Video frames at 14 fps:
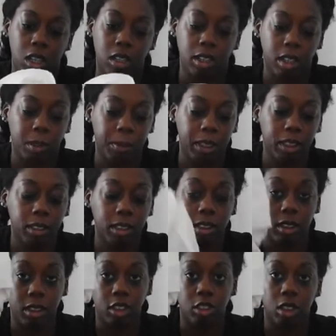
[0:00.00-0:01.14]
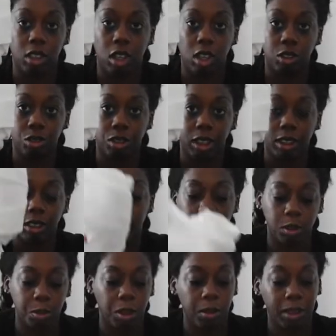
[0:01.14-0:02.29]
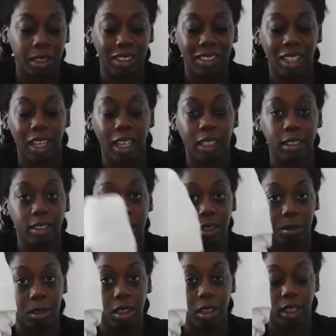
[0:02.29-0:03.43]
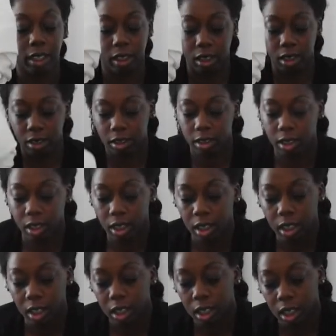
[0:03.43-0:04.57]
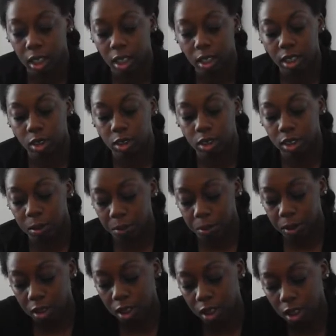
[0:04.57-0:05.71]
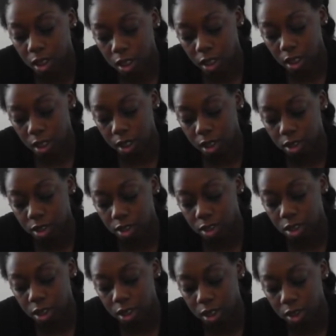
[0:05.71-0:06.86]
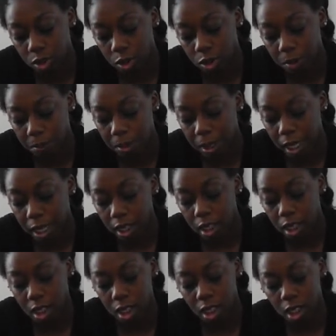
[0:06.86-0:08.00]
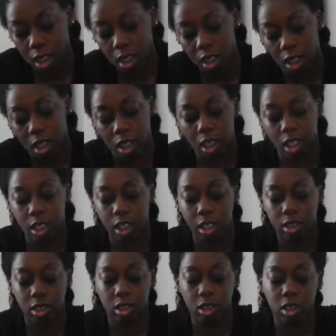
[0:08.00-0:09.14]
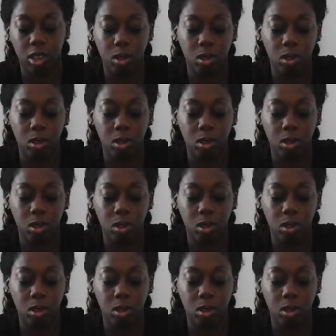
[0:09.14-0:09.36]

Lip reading: Now because this is such a long dress, this is probably the tightest that I'm going to get this. So you simply insert it into the bag, like so.